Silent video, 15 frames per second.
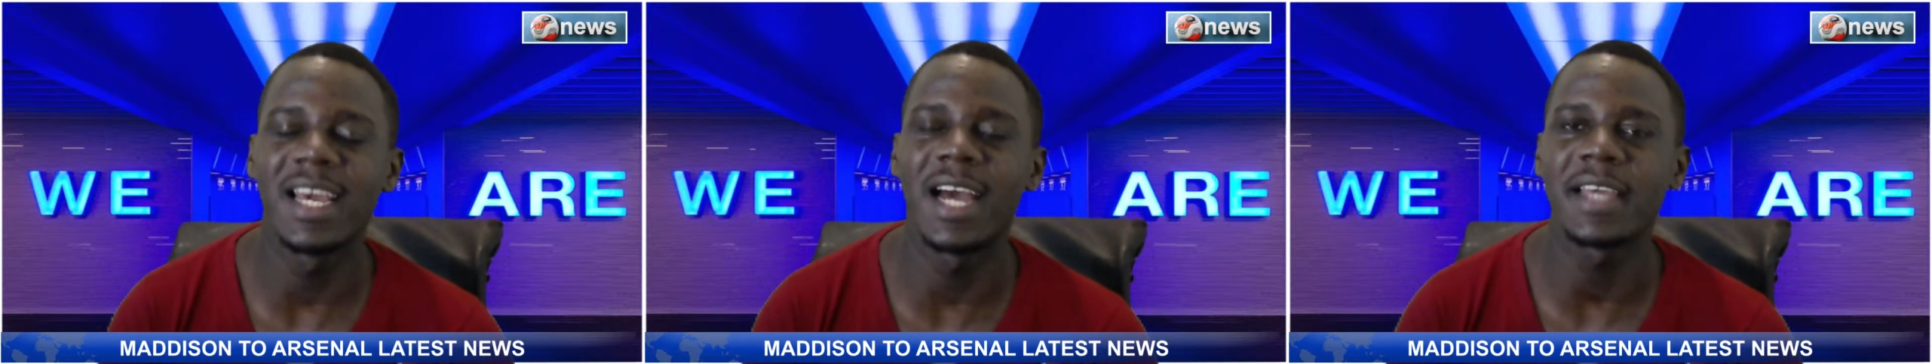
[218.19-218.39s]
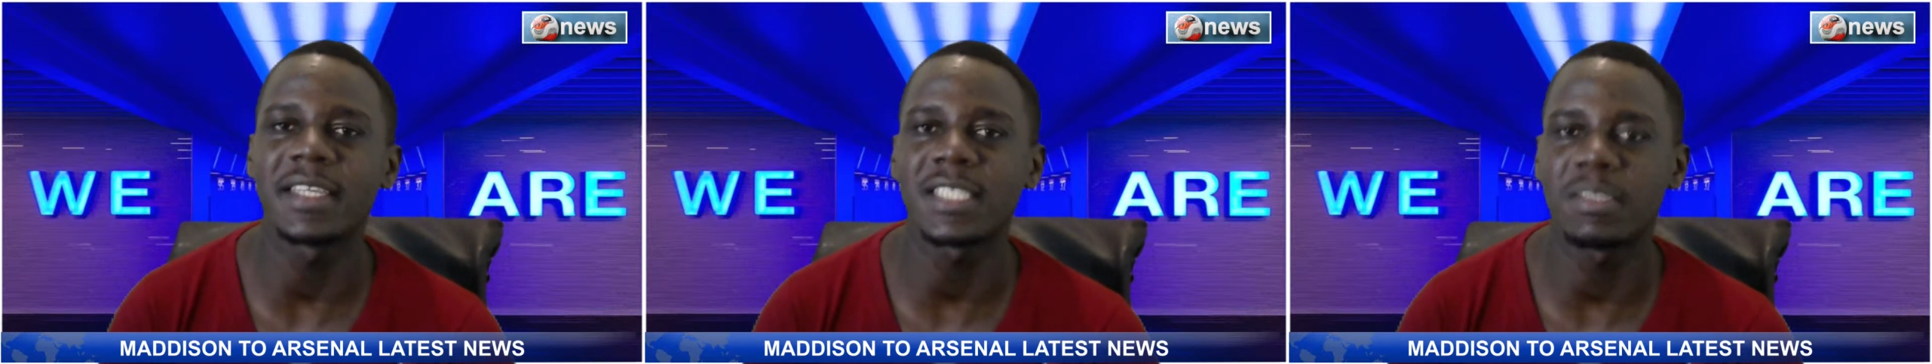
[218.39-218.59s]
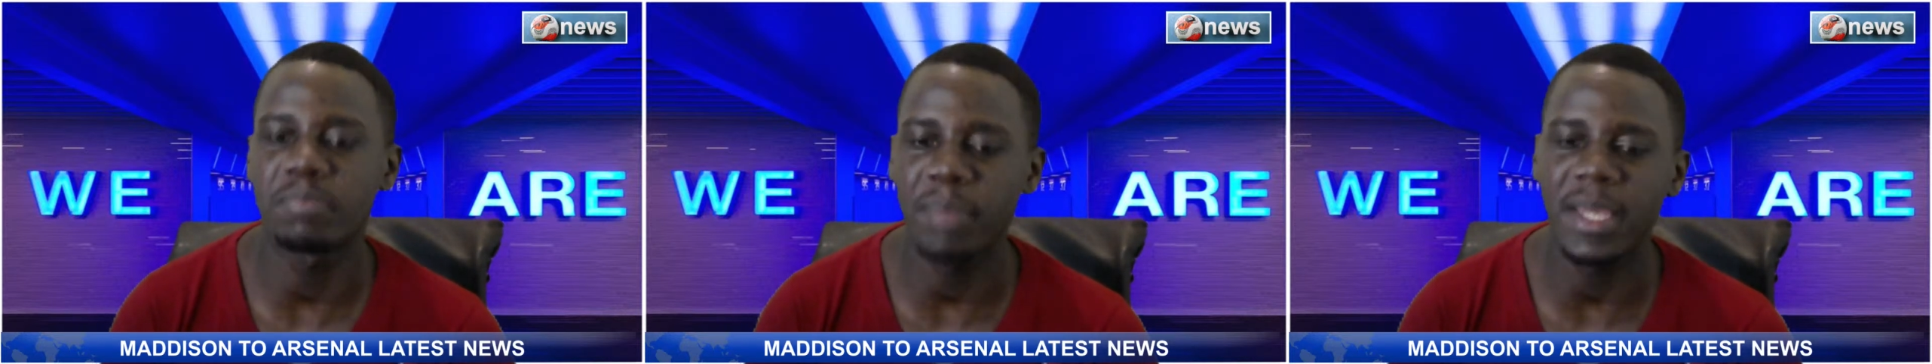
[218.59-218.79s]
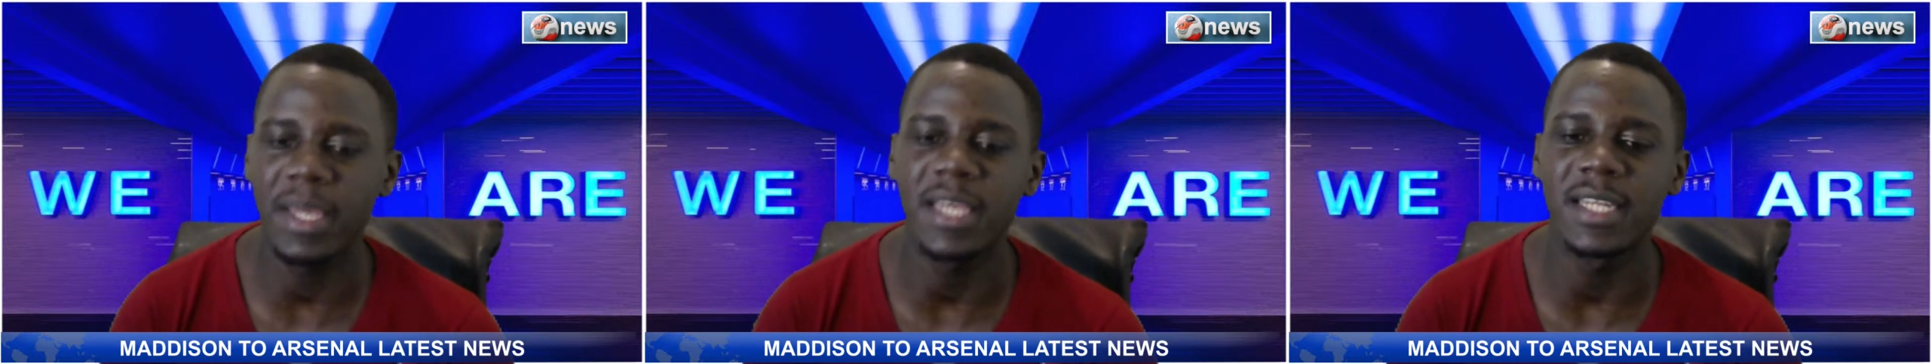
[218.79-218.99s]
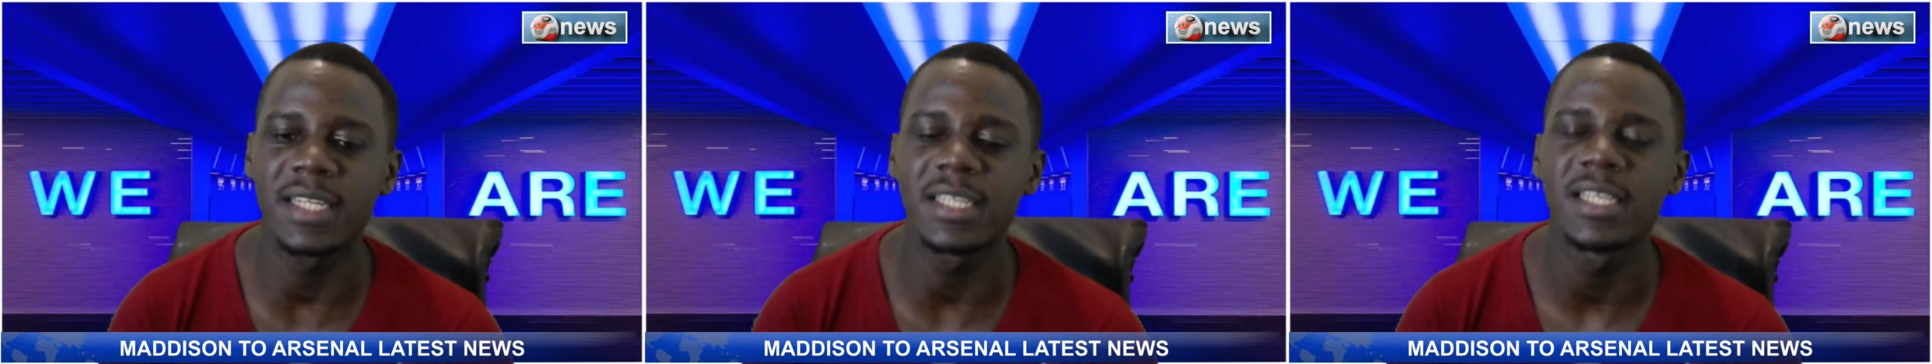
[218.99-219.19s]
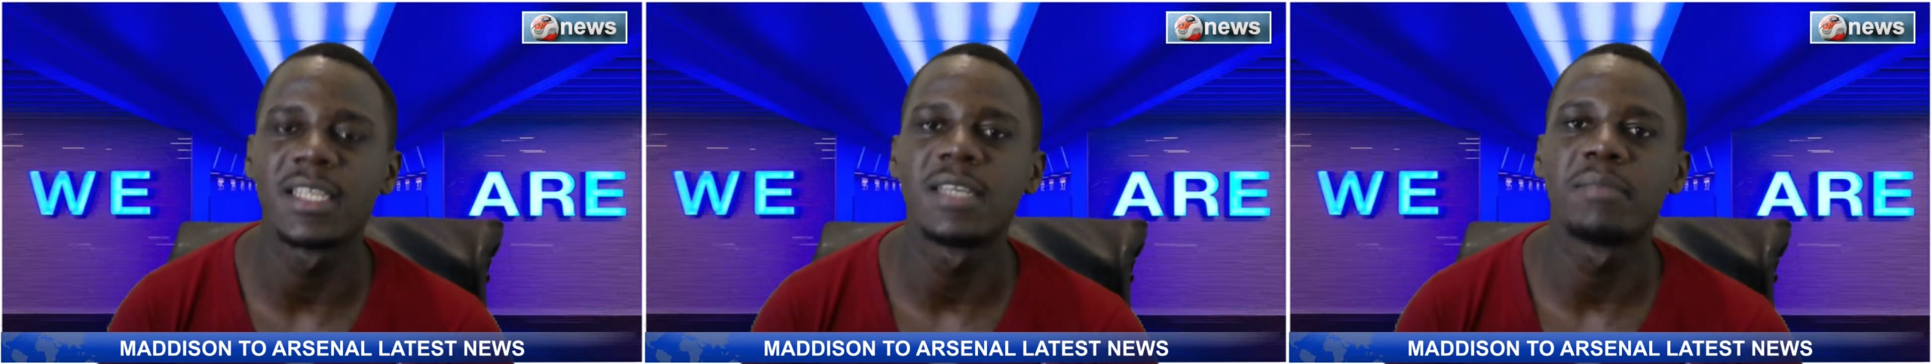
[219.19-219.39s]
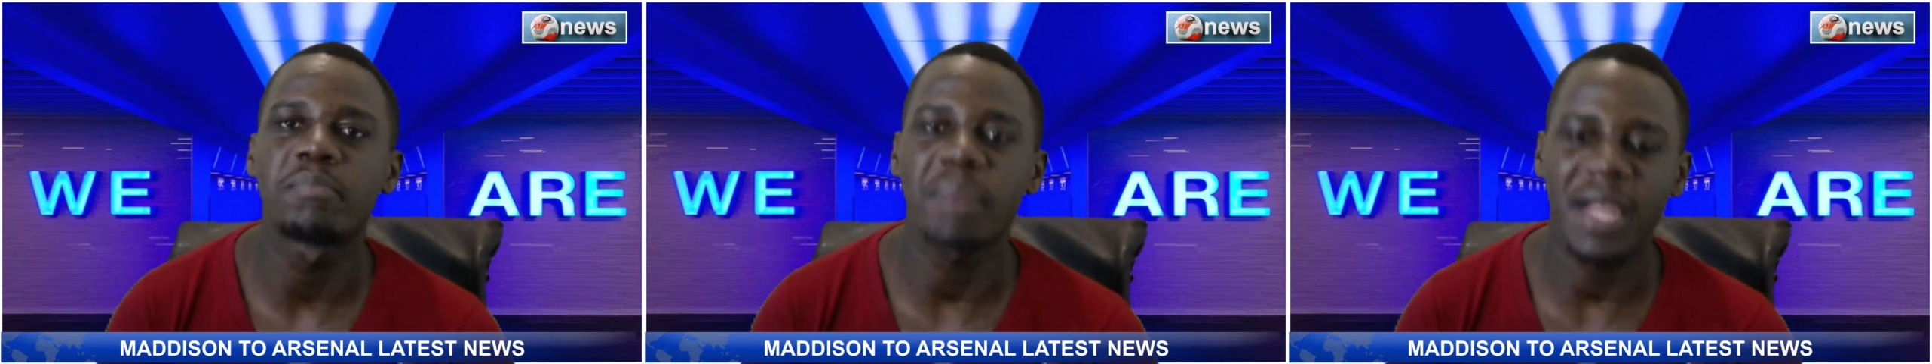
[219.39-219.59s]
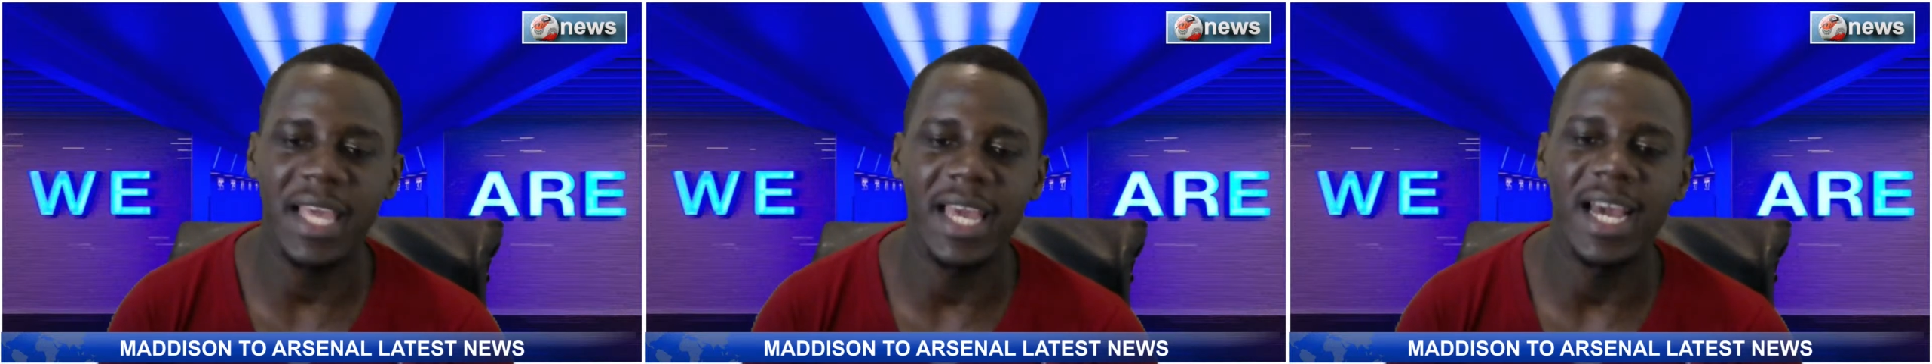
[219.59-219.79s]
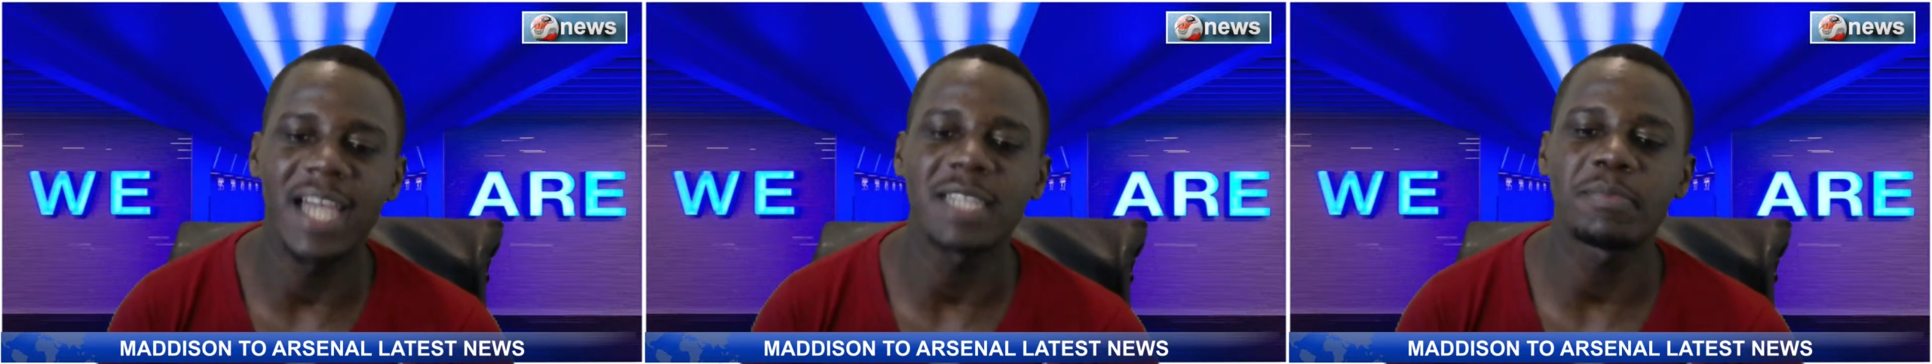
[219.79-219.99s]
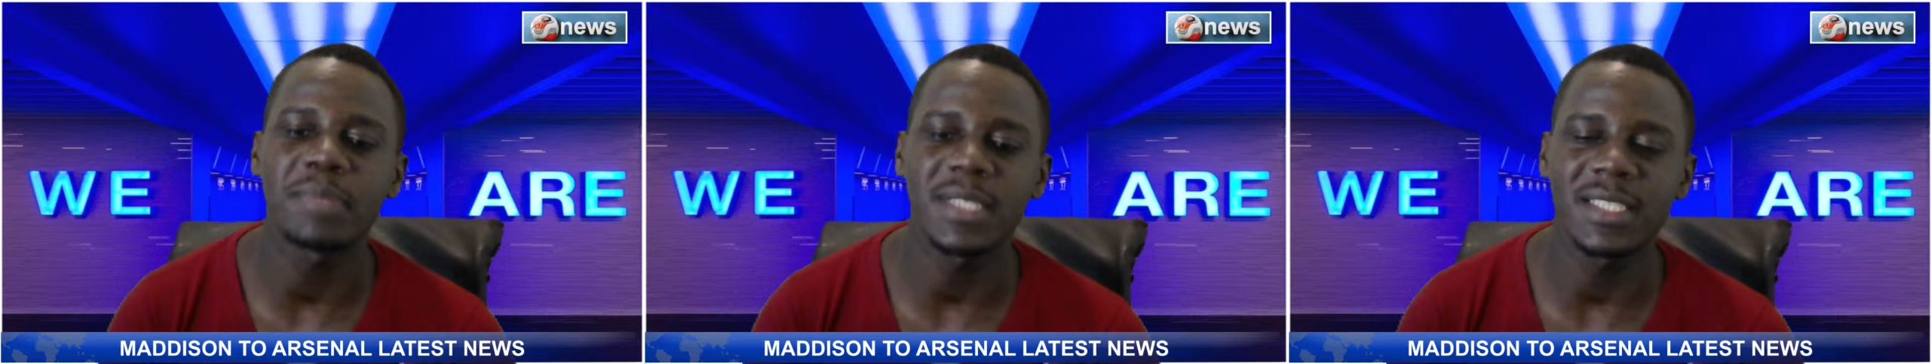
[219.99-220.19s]
highest paid player
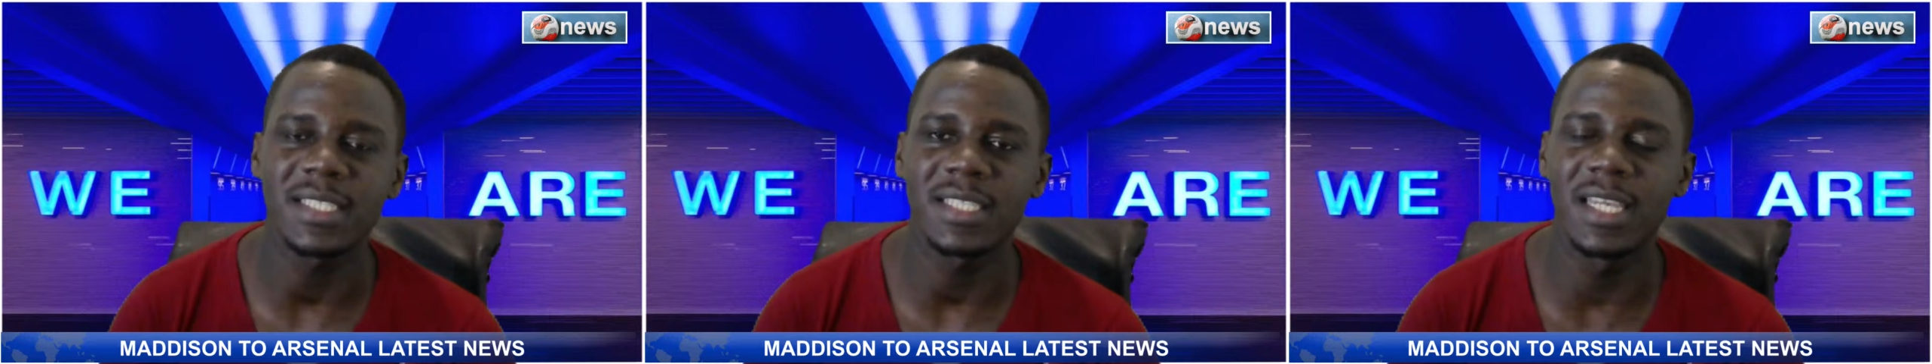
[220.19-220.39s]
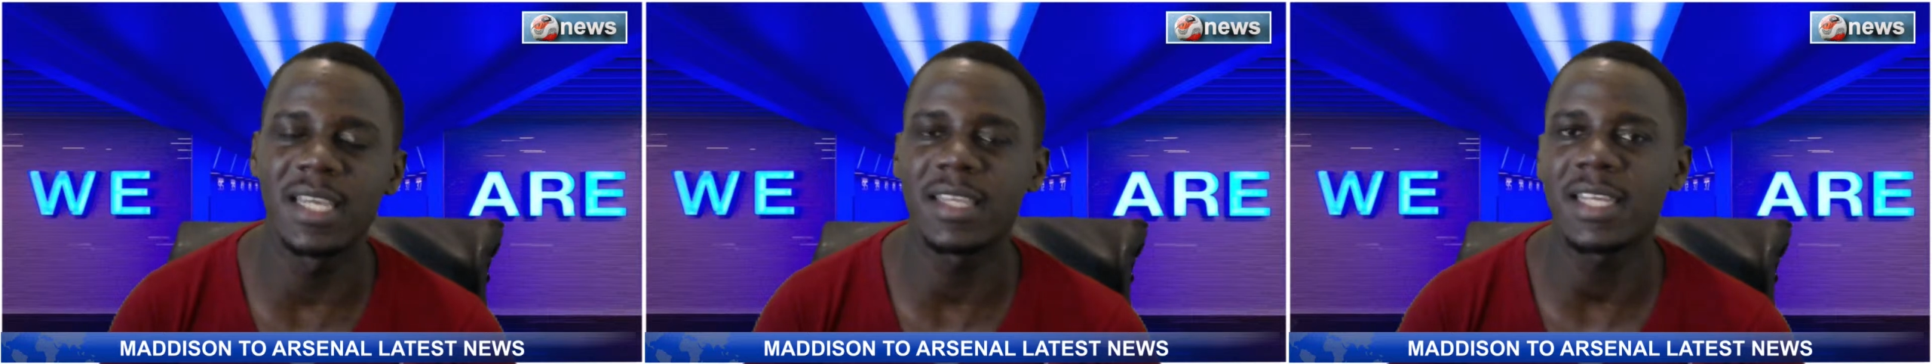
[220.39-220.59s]
at PSG.